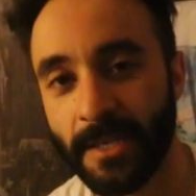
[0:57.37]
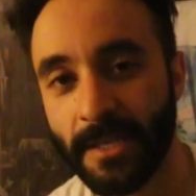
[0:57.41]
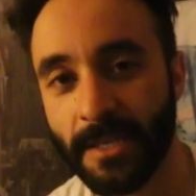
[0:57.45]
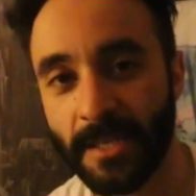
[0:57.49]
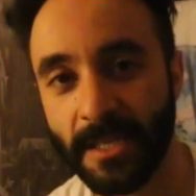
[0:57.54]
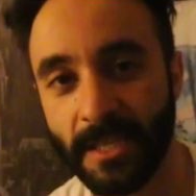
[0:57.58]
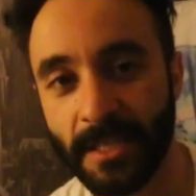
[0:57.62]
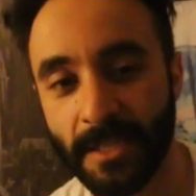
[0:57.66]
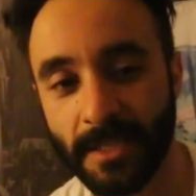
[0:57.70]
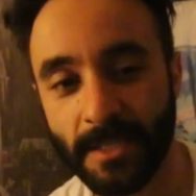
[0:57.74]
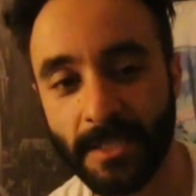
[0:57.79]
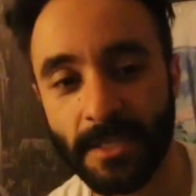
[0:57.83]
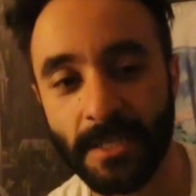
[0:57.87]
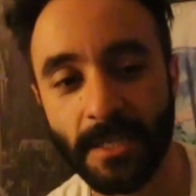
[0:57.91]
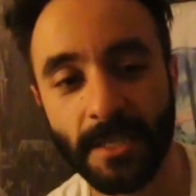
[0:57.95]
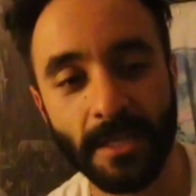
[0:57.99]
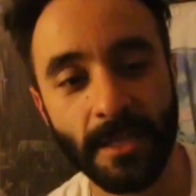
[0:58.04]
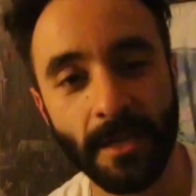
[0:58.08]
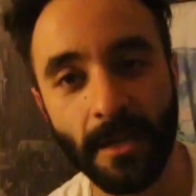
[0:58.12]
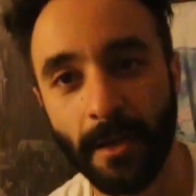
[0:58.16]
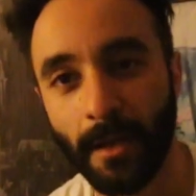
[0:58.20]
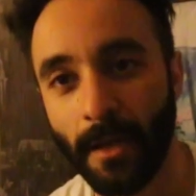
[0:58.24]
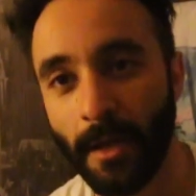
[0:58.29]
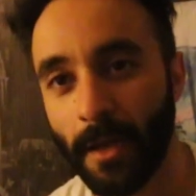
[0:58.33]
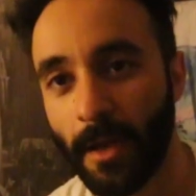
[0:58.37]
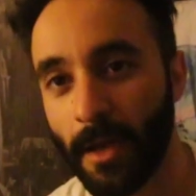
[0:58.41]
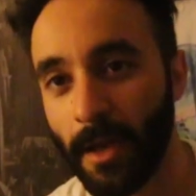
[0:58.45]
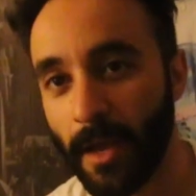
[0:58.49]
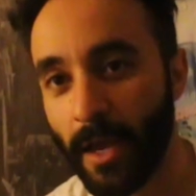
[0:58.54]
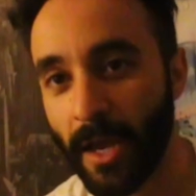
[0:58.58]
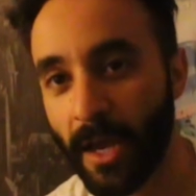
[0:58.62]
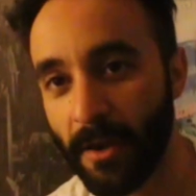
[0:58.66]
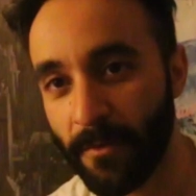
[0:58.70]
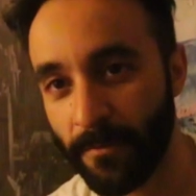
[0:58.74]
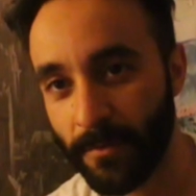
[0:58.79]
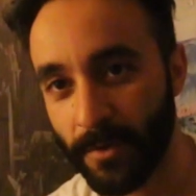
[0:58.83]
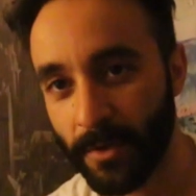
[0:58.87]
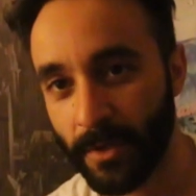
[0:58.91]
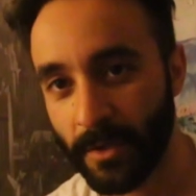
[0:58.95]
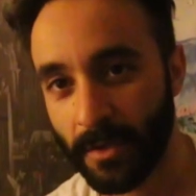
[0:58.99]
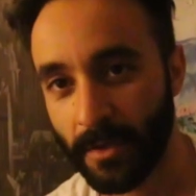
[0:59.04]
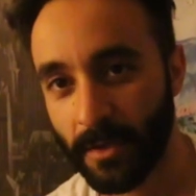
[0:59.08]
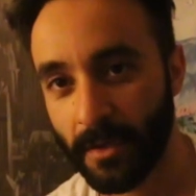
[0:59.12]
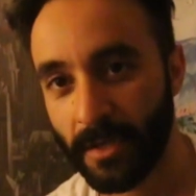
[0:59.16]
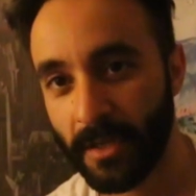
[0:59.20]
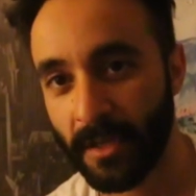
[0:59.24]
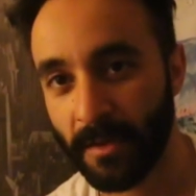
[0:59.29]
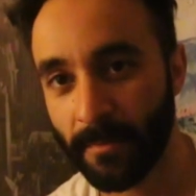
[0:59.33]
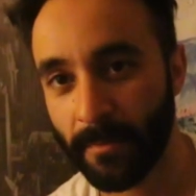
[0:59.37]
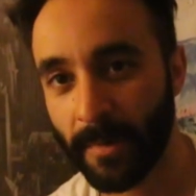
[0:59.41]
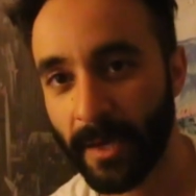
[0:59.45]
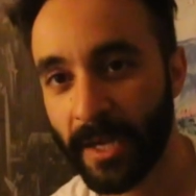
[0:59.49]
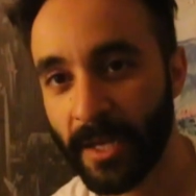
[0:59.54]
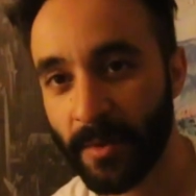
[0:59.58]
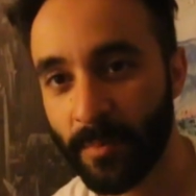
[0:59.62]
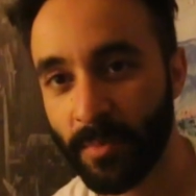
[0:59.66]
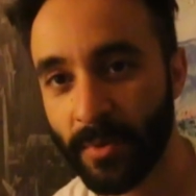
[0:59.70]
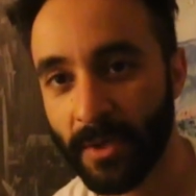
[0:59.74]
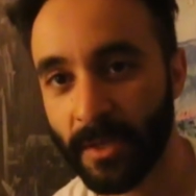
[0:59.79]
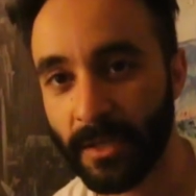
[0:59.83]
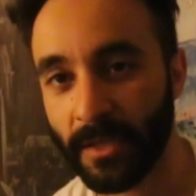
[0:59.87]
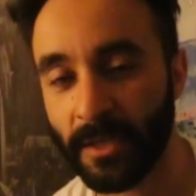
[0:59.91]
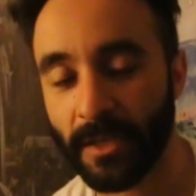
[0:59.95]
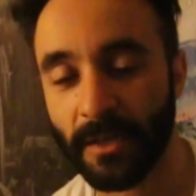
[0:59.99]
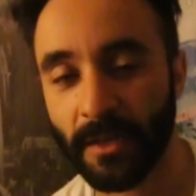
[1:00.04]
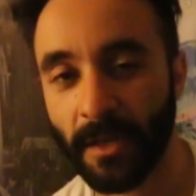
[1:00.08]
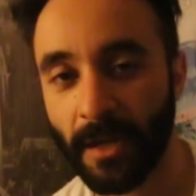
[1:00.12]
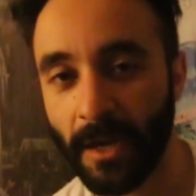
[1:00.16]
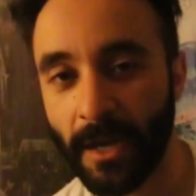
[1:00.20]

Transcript: Yeezy ever, in my opinion.